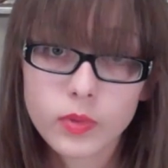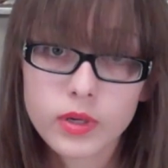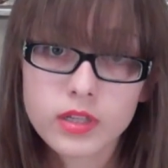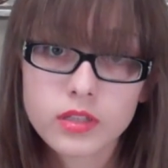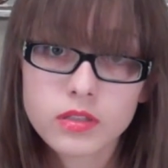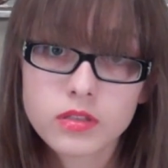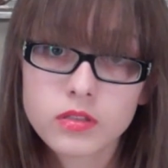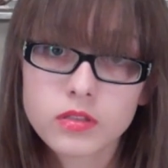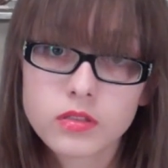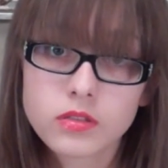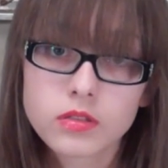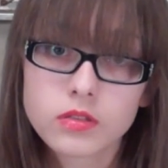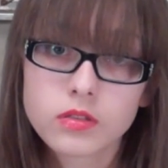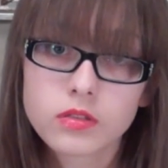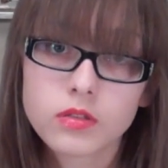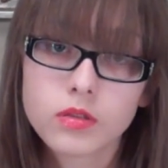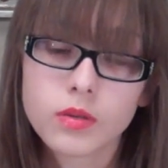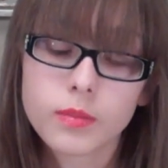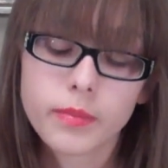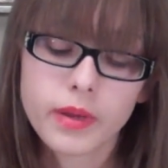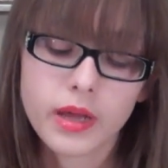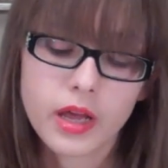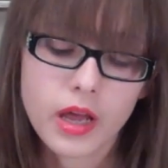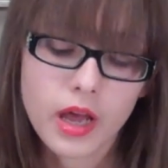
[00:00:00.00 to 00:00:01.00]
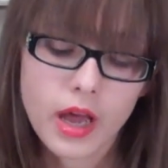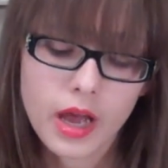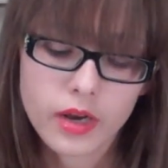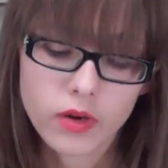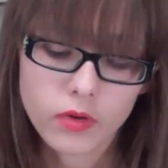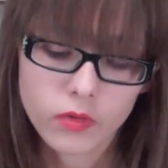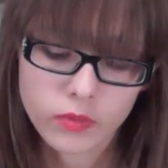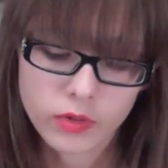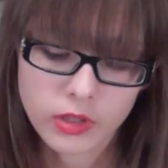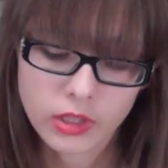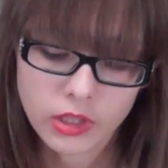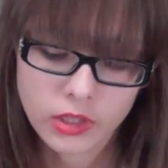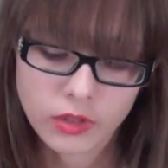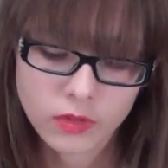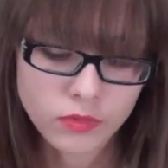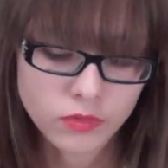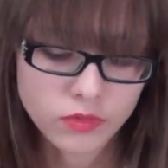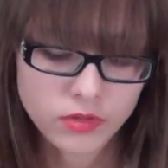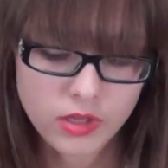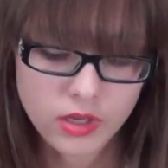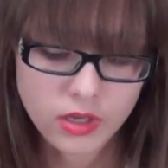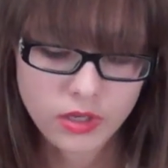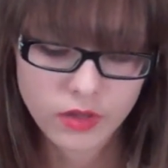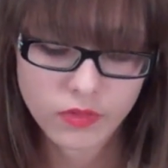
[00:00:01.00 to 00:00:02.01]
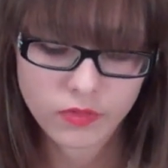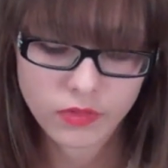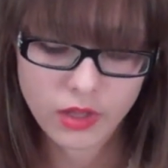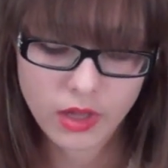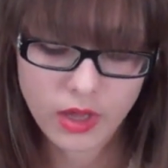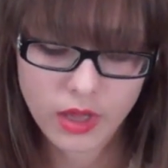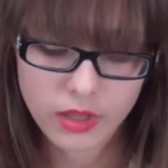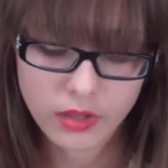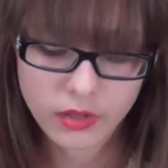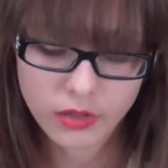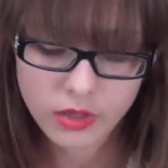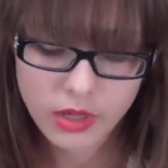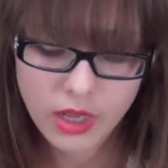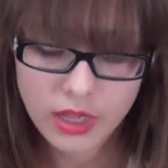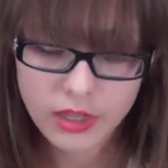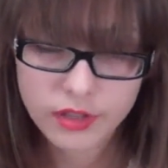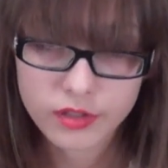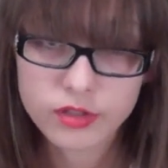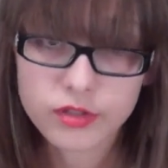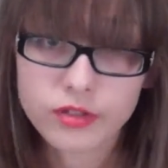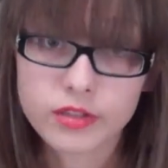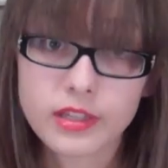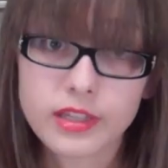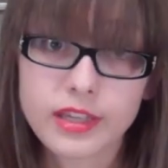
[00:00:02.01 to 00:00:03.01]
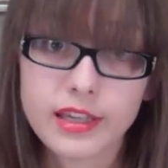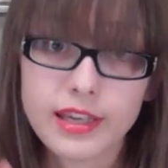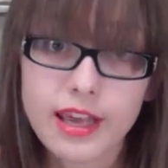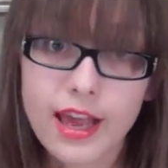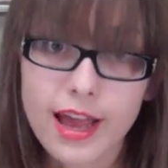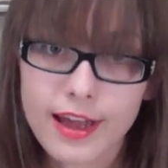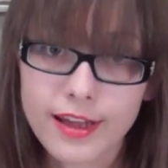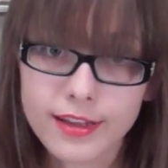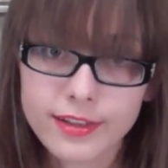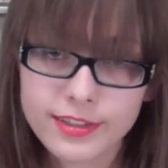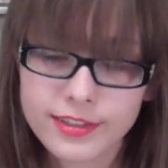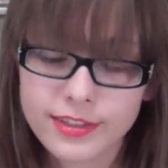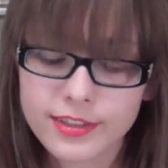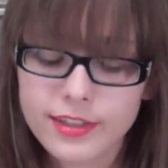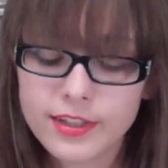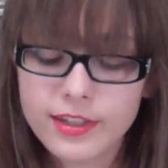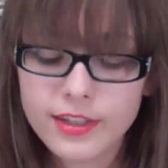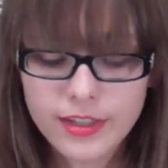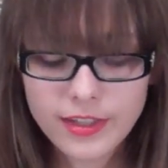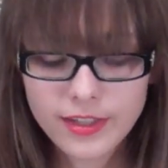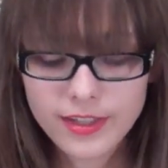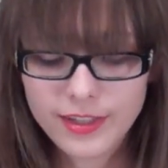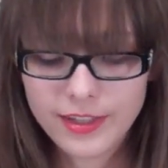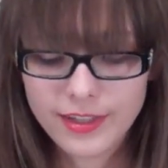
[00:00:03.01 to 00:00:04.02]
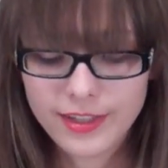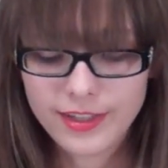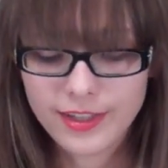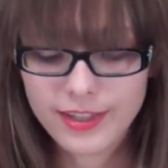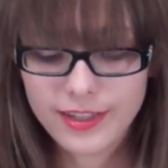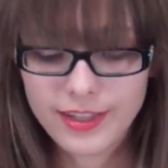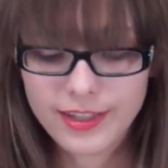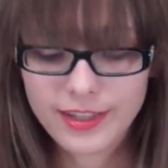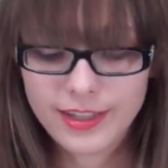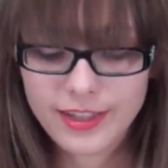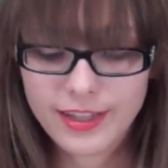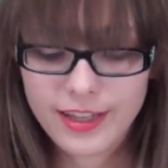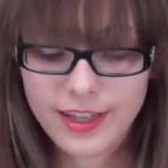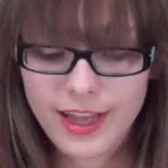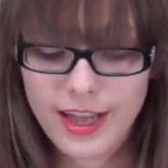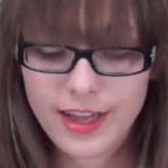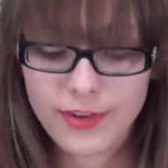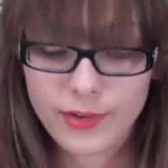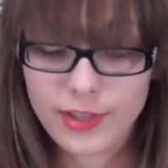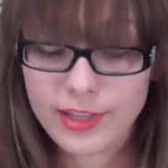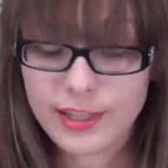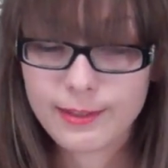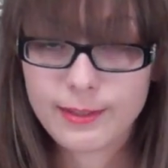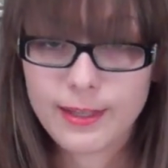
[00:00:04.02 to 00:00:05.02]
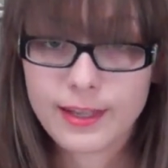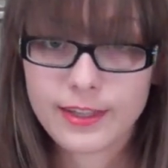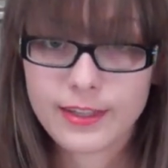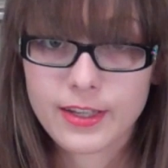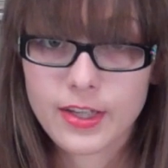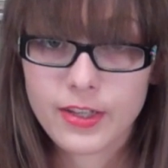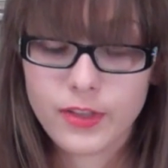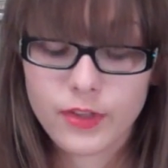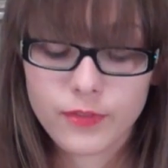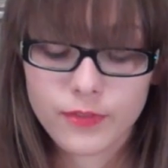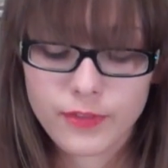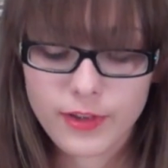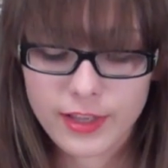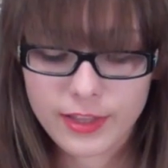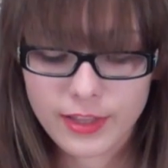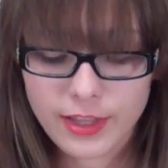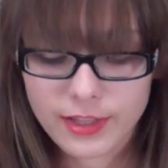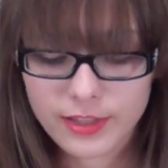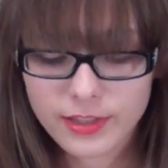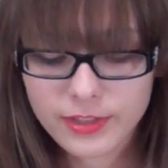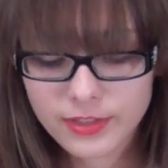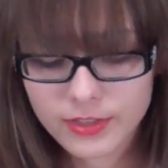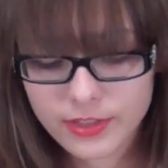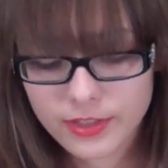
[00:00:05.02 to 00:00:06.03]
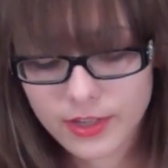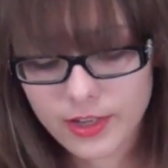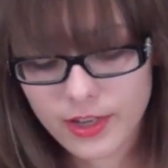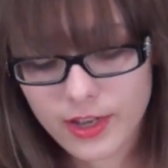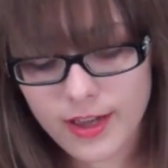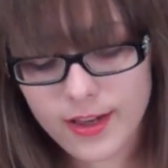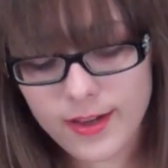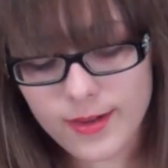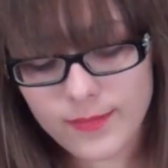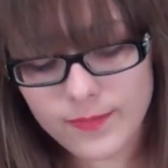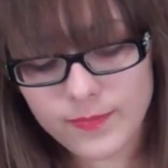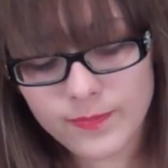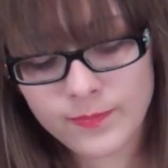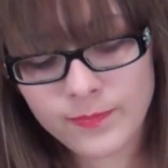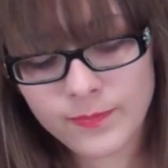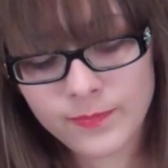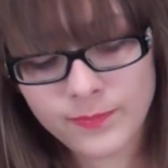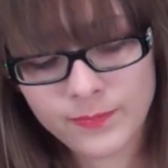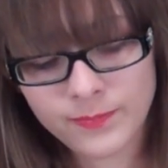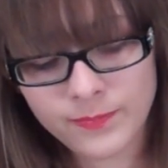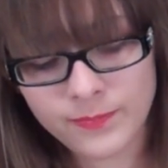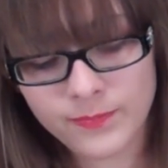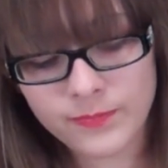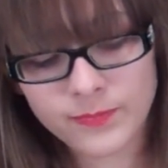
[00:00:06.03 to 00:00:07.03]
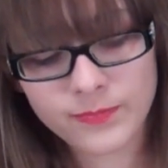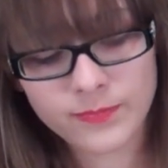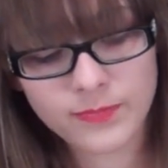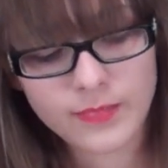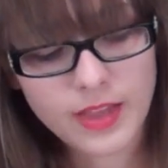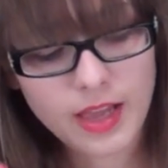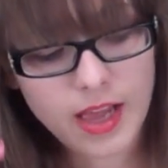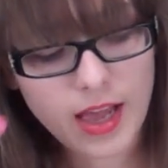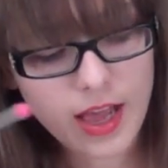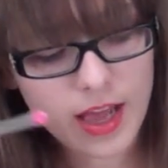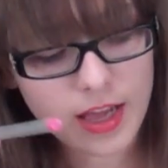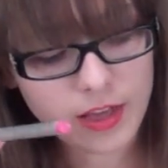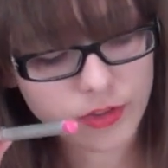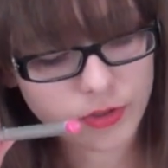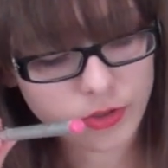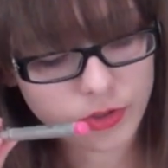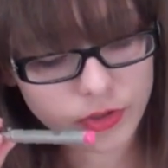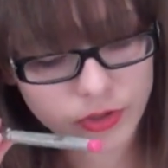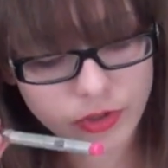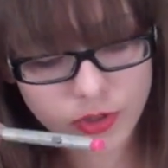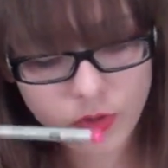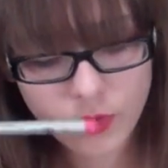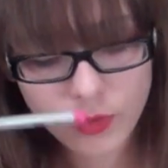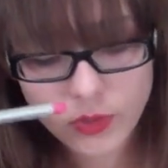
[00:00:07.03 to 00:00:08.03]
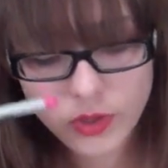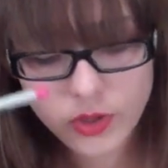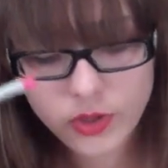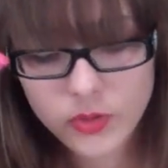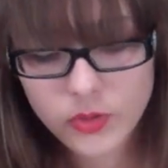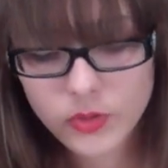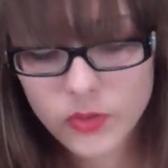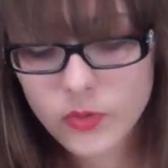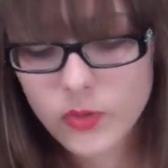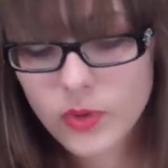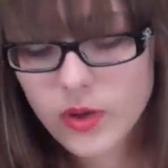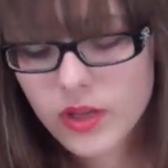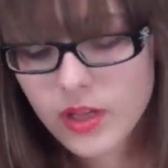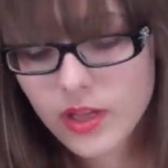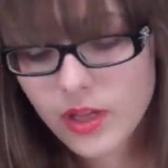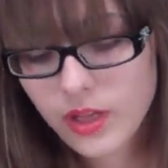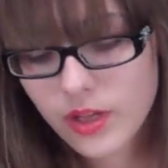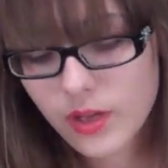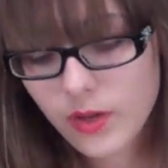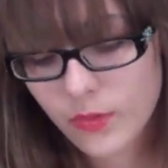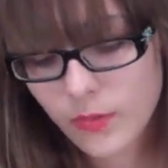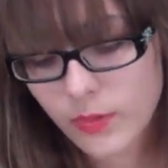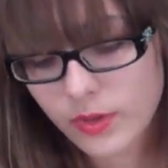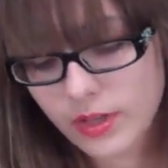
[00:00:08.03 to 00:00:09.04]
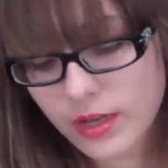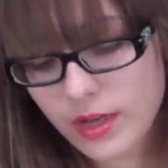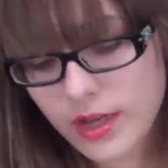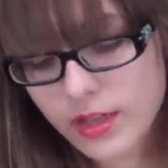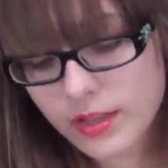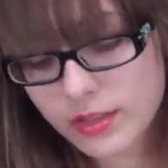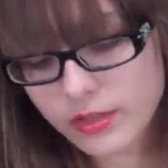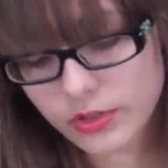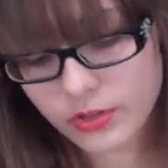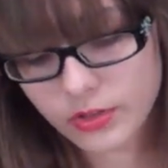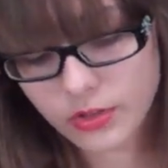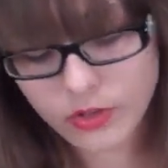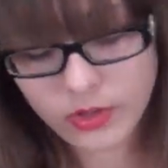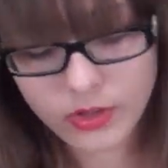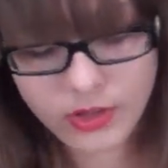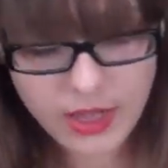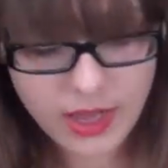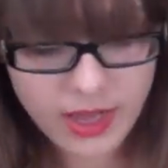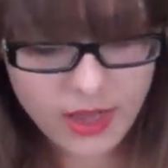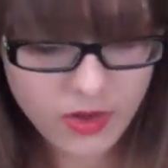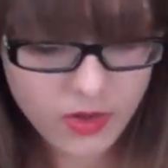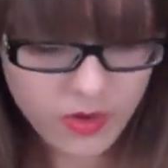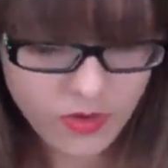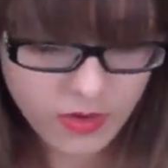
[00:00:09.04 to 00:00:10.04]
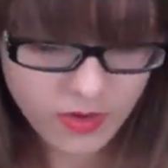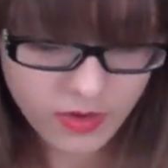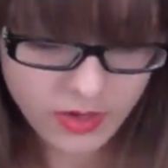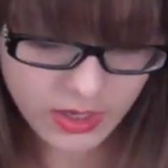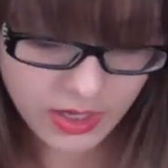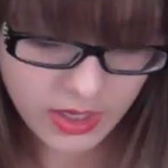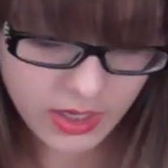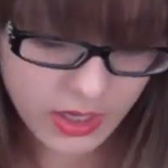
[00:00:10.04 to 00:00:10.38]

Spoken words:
ones, but I don't really use any of the other colors yet. I really like Copic Multiliners. I'll show you what the colors look like on